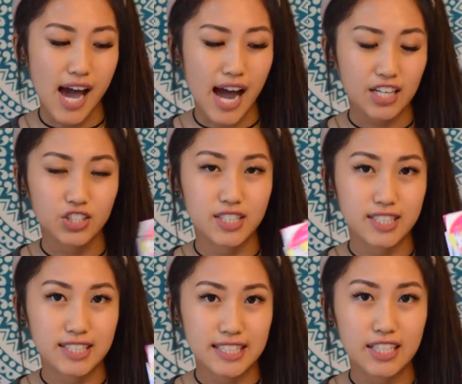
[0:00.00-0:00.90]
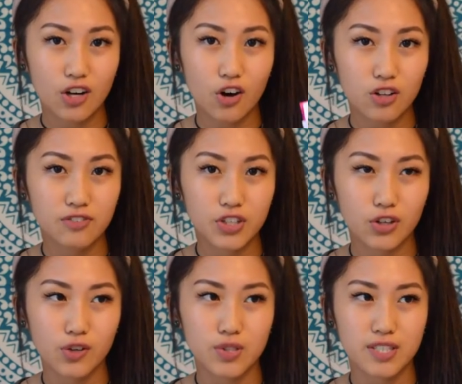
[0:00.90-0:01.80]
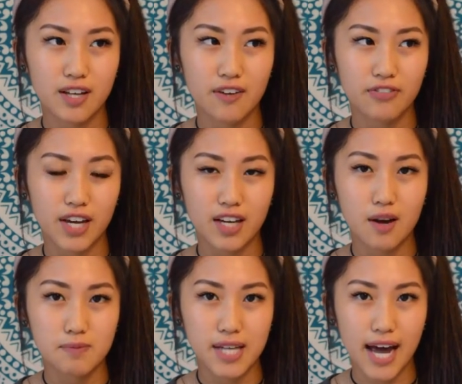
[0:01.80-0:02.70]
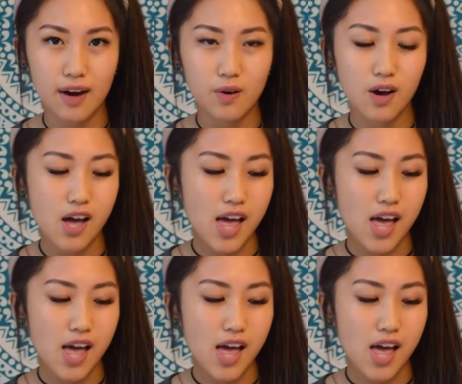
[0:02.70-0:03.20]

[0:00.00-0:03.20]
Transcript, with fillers: actually see all of the gross stuff that comes out,